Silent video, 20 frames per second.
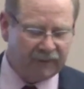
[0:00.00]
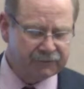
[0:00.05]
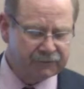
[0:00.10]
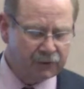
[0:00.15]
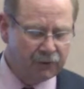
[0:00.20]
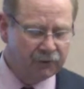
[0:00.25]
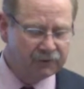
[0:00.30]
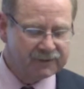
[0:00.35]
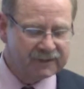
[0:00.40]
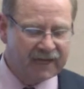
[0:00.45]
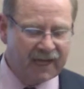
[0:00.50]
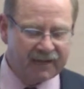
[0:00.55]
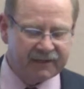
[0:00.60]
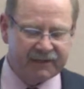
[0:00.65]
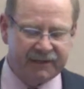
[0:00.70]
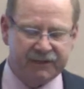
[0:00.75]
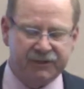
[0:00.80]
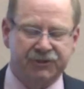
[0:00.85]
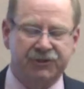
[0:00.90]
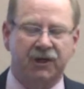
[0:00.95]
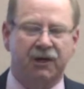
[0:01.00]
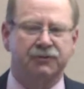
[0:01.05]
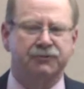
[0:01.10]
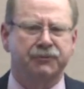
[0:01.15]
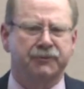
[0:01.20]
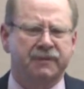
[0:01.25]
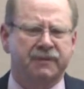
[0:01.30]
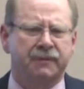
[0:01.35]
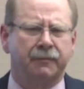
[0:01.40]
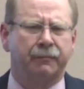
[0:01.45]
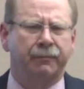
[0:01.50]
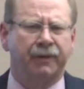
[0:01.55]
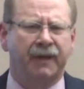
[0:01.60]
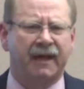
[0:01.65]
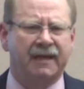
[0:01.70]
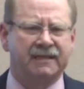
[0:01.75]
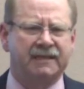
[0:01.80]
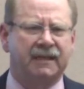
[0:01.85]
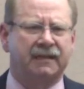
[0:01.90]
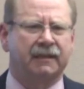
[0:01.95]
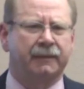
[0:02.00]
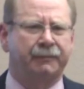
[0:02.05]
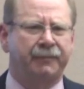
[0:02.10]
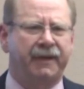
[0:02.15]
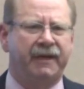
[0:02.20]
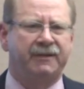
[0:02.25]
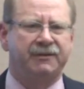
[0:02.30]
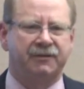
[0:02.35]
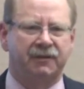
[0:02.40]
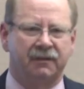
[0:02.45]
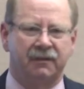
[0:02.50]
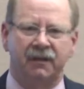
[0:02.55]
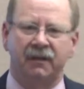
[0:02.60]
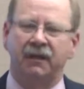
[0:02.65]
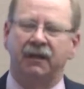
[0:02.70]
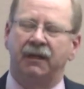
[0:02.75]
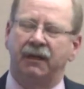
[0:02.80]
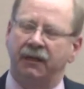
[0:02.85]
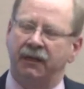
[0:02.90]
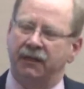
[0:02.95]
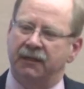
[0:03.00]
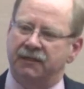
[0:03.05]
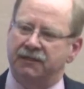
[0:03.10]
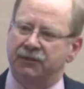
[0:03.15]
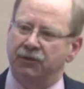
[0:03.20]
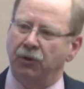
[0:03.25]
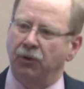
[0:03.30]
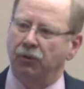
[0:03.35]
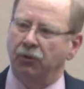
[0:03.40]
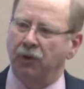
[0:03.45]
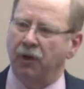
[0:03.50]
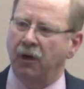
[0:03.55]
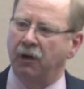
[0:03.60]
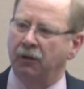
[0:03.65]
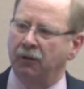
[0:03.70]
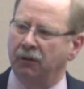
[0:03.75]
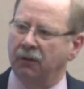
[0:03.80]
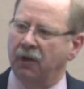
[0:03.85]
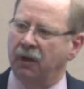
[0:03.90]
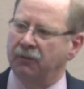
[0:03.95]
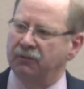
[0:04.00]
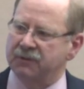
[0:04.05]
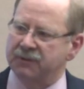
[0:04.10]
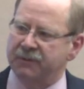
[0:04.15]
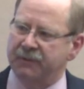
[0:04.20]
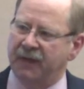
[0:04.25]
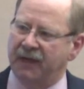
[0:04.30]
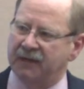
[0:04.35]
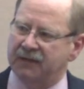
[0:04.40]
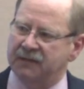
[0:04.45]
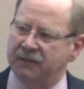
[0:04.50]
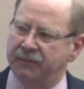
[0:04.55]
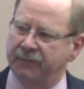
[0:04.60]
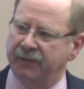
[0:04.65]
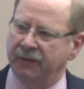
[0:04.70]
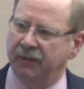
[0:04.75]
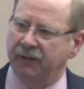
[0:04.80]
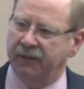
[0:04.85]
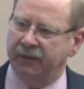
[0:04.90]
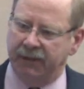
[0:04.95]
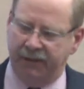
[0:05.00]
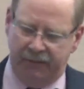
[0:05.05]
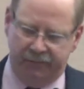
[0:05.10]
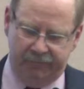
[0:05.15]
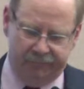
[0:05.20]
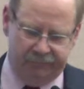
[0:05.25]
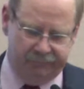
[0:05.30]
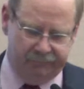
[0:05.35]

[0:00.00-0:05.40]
So it's not discharge, which implies that the patient is no longer our responsibility,